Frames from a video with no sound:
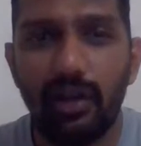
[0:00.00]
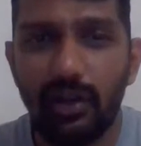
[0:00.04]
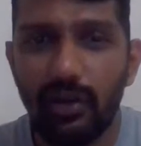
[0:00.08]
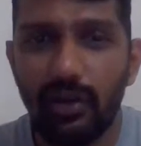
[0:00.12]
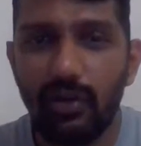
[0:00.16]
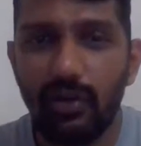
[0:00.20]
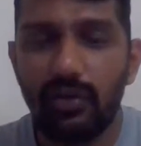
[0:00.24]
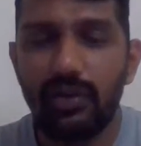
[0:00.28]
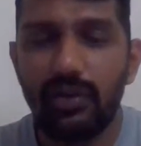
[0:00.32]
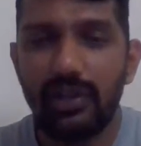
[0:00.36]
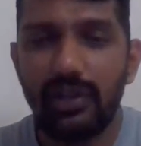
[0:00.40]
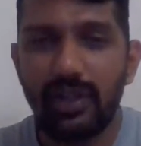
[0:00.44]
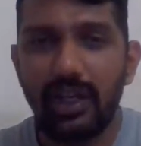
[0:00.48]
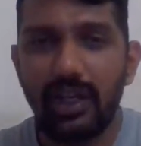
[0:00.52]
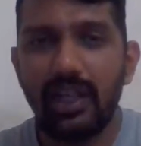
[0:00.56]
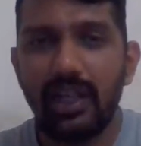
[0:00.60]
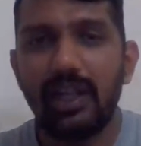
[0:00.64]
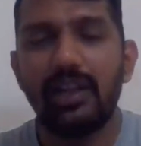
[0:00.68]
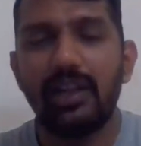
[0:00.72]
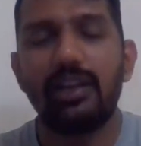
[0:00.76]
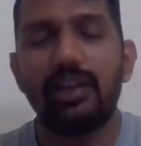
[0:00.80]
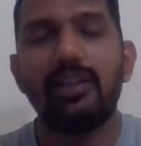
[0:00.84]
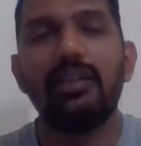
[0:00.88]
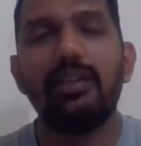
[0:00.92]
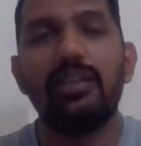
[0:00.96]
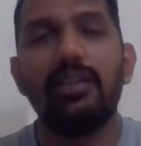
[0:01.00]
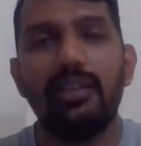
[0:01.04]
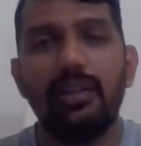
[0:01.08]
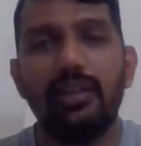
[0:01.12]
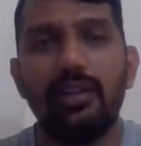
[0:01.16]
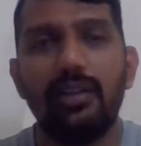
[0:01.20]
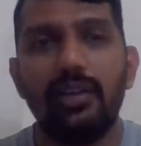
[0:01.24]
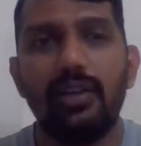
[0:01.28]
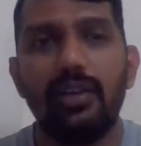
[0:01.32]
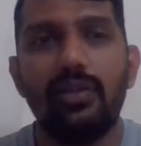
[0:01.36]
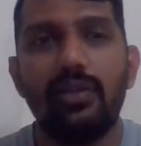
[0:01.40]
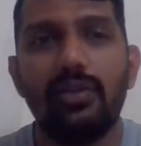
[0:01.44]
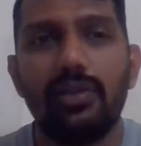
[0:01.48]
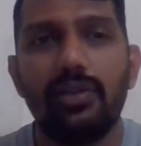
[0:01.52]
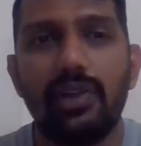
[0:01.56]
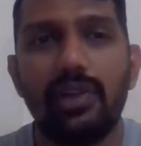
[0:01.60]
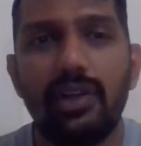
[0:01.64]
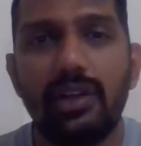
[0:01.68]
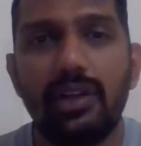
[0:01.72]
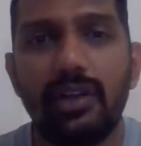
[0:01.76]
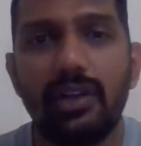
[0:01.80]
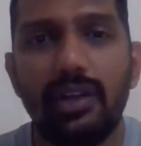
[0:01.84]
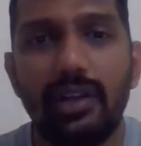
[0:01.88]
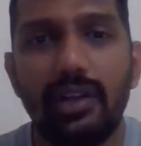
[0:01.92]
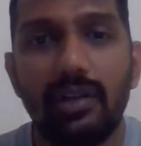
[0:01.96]
don't take
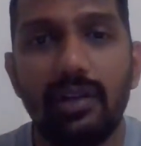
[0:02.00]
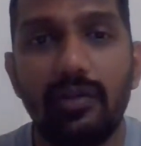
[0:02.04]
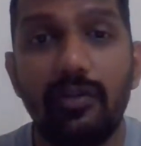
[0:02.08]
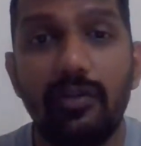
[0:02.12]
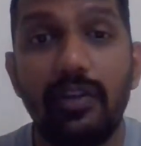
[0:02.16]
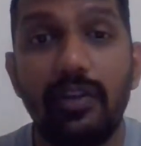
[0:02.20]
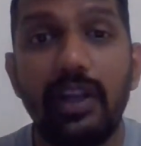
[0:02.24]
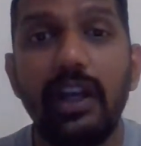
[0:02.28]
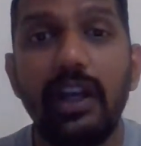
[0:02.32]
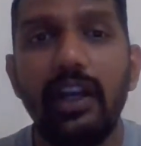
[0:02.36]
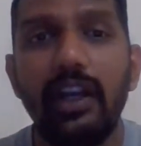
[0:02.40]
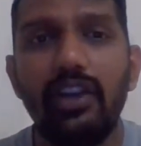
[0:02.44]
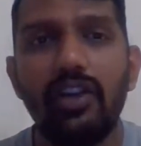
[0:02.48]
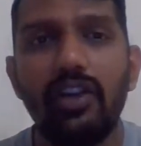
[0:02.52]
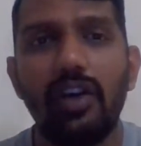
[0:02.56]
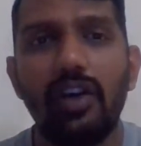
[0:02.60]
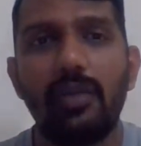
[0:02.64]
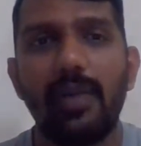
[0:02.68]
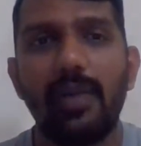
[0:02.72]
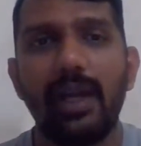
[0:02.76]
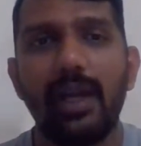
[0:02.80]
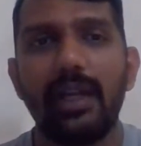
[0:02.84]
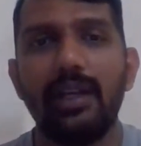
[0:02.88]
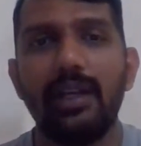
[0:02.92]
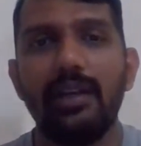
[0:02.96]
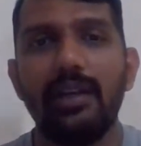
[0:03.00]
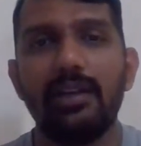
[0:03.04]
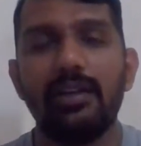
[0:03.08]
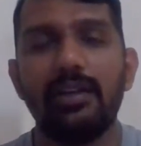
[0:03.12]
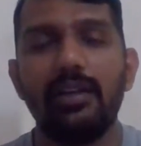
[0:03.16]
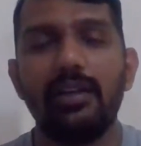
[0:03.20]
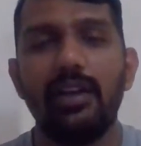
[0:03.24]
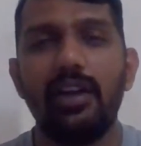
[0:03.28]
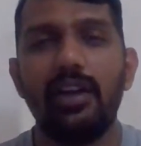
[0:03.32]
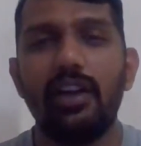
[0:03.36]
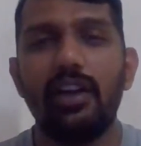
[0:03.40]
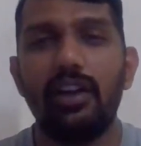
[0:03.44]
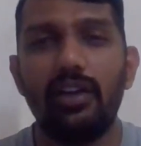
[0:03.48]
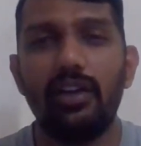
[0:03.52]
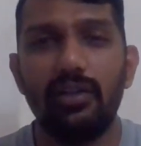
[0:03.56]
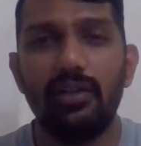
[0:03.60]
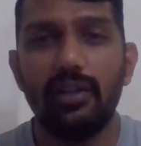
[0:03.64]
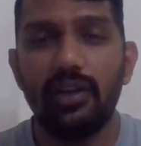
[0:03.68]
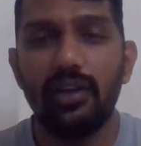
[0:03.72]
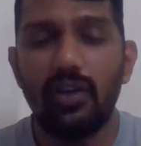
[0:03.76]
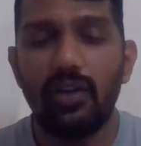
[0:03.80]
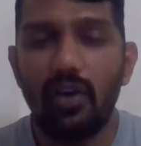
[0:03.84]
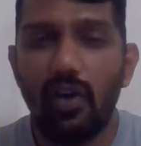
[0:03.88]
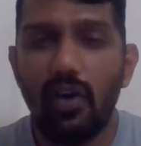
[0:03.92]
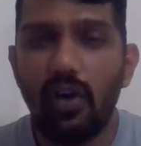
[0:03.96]
don't feed your mind
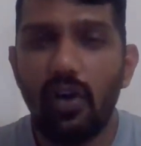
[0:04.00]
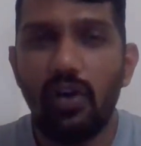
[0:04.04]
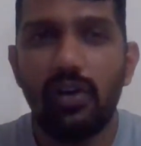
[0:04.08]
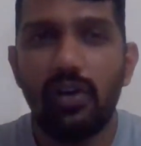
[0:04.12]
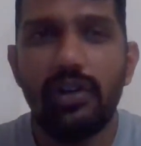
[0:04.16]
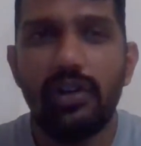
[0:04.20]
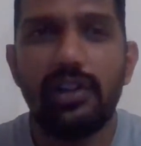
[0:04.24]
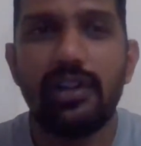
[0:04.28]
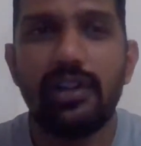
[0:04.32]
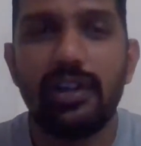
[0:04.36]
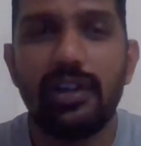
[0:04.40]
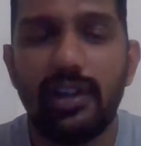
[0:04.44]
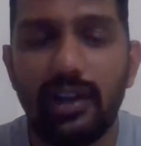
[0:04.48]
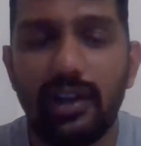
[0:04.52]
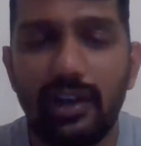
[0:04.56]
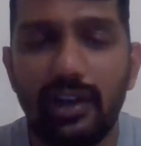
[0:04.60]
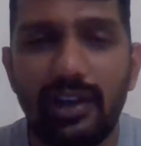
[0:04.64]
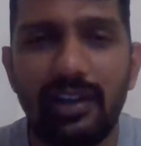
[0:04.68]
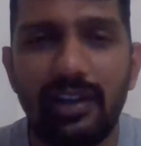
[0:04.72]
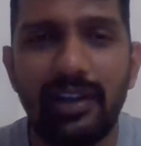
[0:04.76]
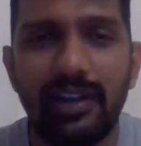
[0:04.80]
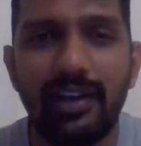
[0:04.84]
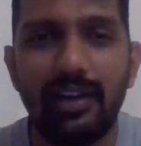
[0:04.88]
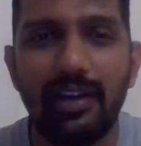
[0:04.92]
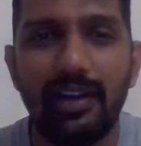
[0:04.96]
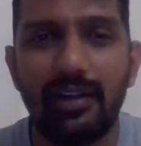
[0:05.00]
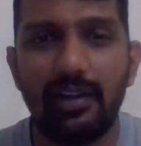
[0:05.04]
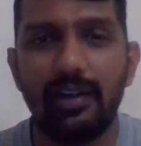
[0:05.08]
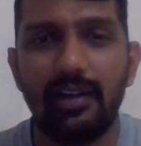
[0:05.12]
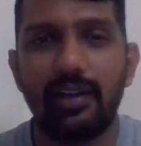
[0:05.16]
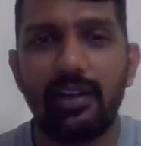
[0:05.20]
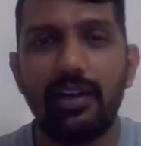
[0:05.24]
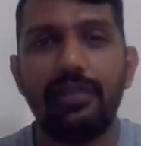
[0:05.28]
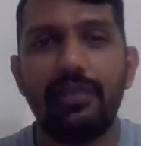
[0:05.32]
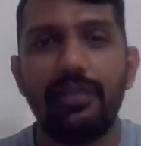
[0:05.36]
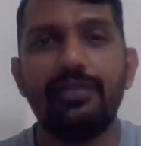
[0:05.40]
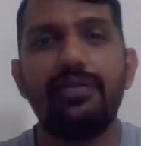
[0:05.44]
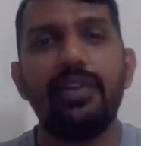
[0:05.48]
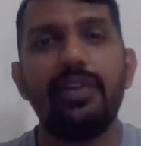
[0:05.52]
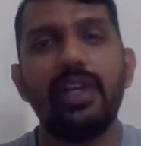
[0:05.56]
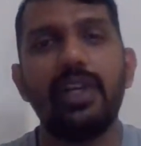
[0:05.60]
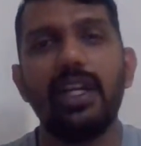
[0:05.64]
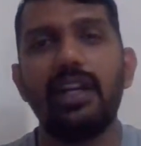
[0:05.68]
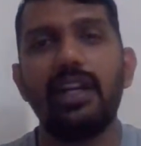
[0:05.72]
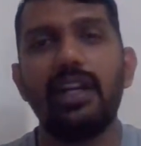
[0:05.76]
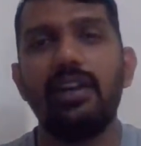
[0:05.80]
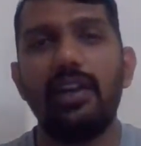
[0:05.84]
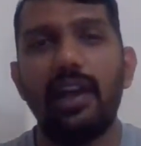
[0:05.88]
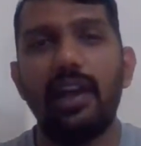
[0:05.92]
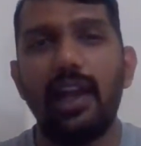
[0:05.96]
doing all the comfort
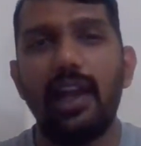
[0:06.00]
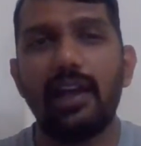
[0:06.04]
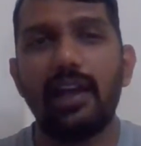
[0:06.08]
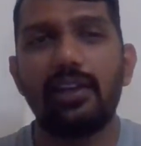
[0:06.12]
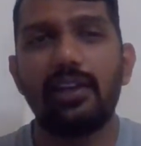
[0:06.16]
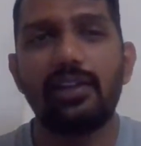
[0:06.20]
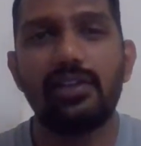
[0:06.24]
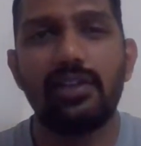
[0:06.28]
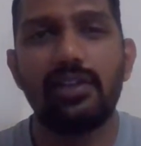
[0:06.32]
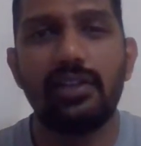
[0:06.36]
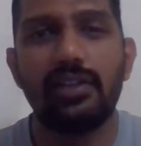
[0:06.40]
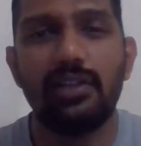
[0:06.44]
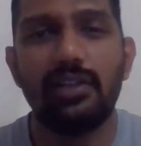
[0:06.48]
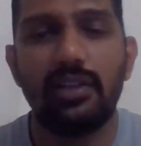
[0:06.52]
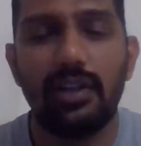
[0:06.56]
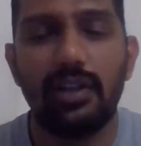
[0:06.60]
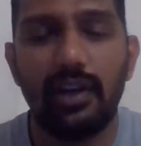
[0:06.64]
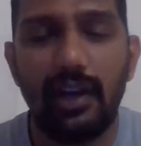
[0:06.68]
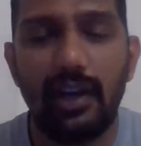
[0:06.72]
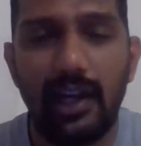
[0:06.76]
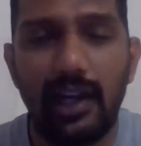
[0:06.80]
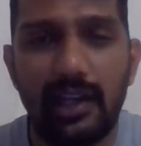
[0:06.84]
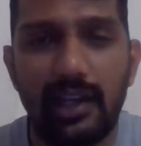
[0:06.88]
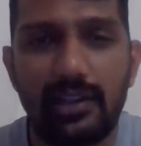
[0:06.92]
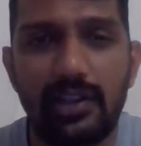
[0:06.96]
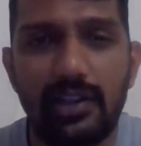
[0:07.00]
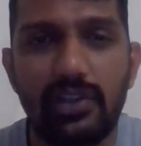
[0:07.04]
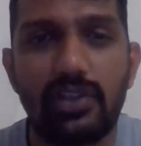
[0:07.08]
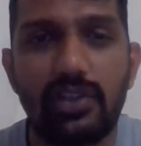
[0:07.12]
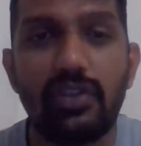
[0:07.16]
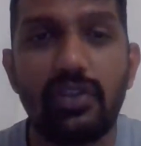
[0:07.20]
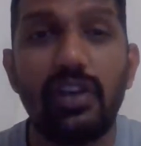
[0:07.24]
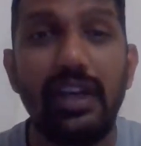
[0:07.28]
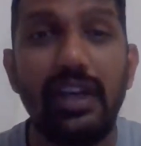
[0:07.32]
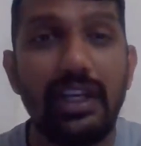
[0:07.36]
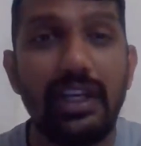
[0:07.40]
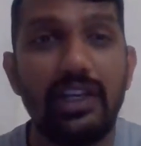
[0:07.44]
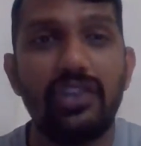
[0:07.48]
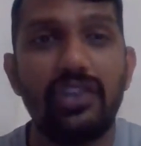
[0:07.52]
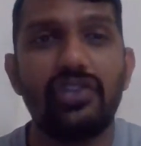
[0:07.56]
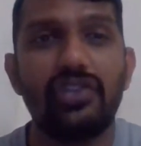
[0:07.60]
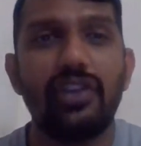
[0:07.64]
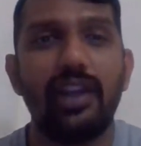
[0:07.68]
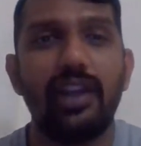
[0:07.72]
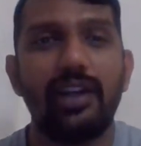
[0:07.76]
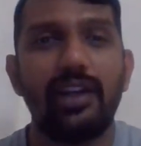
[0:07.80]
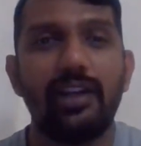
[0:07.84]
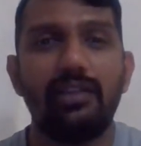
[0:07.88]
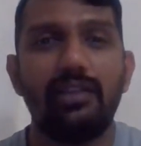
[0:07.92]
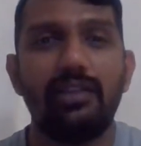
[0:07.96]
and relaxation or
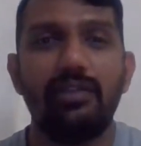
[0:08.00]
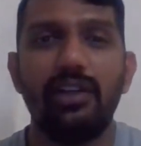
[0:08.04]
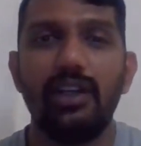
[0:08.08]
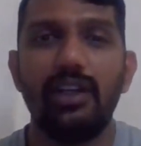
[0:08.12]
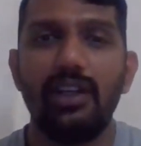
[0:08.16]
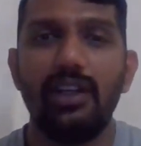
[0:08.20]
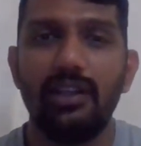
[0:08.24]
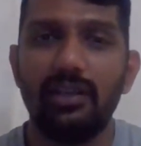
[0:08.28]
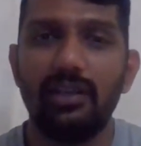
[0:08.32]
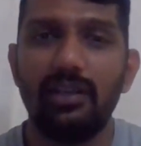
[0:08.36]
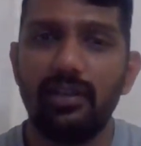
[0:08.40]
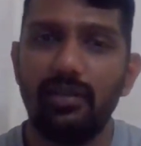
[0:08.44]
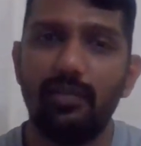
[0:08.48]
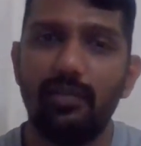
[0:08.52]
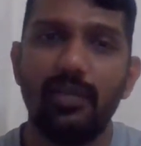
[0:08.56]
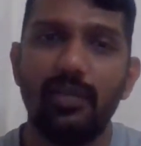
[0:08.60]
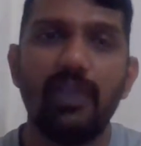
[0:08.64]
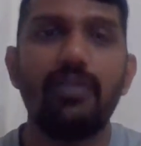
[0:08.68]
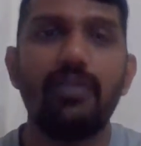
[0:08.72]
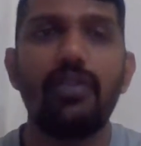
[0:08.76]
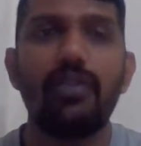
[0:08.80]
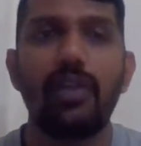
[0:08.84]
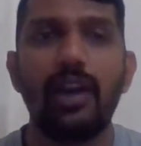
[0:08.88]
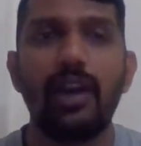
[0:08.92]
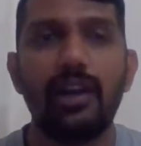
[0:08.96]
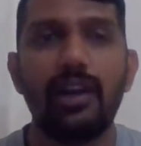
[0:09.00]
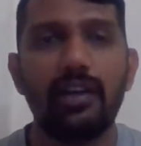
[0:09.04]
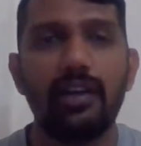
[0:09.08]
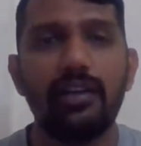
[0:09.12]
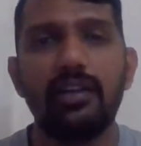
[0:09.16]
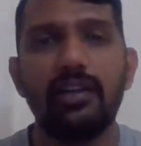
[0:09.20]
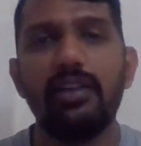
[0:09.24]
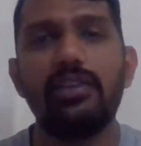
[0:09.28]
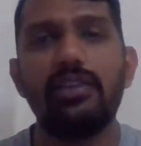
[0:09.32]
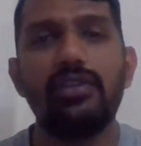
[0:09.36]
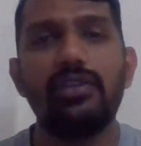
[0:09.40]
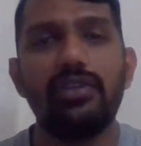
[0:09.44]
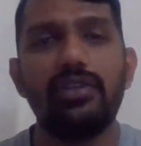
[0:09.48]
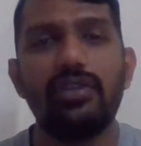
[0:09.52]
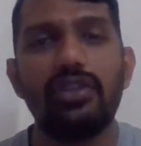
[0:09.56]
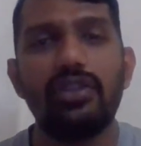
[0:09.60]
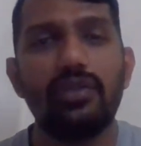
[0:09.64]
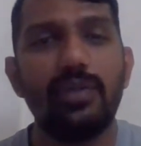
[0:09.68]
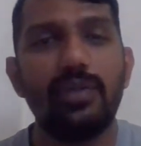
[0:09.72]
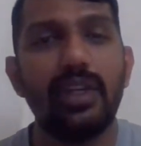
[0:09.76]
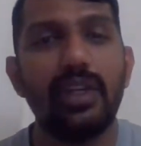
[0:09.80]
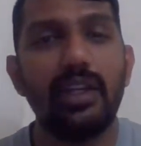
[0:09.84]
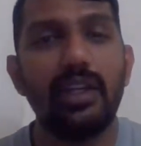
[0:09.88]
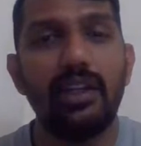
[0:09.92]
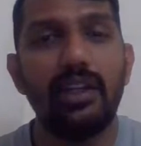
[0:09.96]
leisure activity beforehand. It
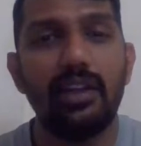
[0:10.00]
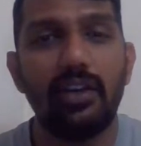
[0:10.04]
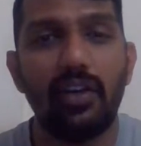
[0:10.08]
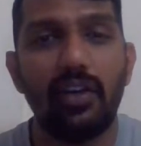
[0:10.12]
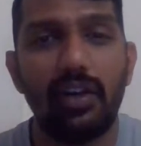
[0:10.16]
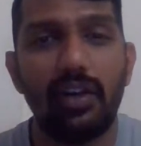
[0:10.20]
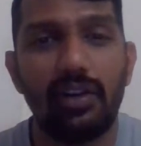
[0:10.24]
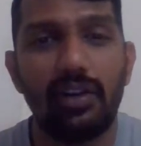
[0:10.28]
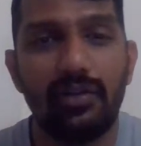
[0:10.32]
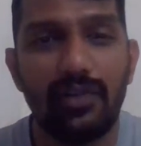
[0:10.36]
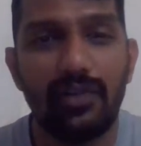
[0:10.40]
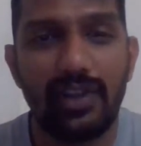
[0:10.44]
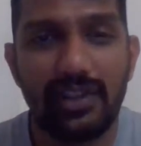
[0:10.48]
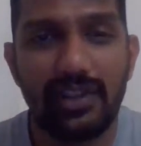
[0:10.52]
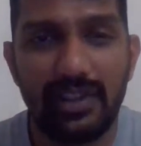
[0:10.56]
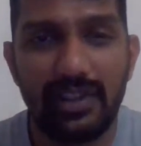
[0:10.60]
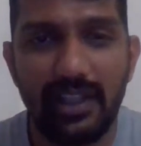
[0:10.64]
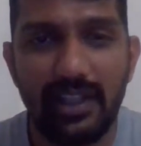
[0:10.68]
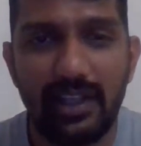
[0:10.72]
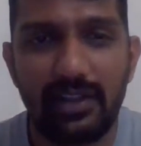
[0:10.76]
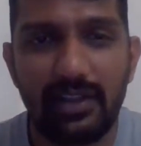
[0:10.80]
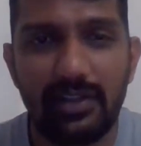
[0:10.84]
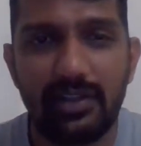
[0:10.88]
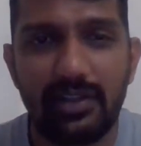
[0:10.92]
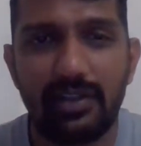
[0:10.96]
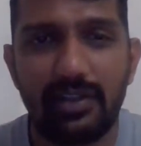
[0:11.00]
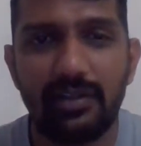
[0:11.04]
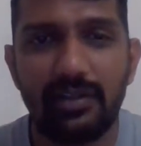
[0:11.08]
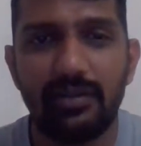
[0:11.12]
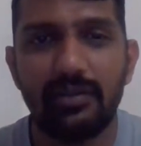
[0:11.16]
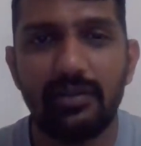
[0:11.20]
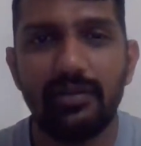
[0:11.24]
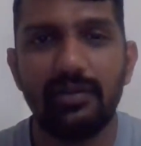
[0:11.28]
should be always next,